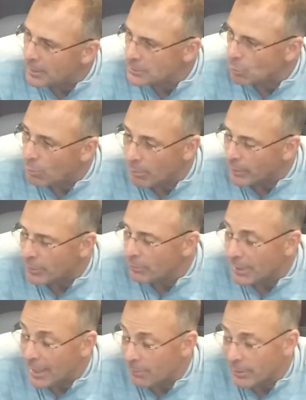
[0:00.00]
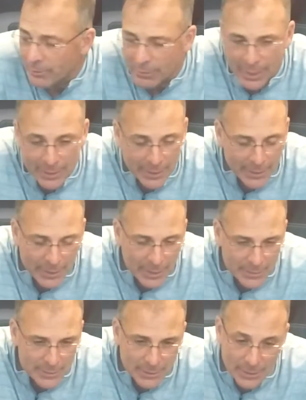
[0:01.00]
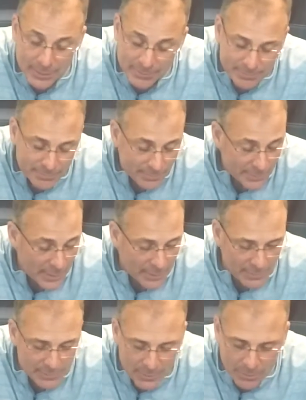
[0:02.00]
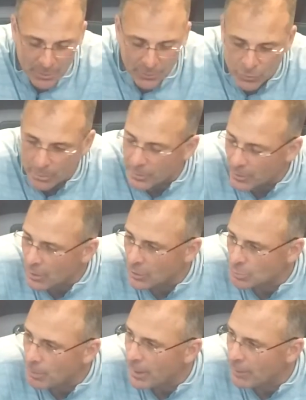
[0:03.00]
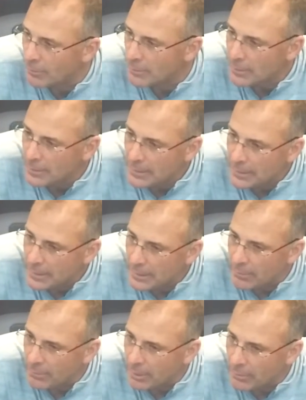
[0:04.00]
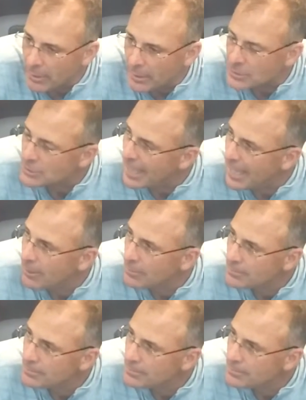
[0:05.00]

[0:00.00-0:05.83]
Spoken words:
Because of what we do and how we do it. I think that's, a tribute to Coach Powell and his style.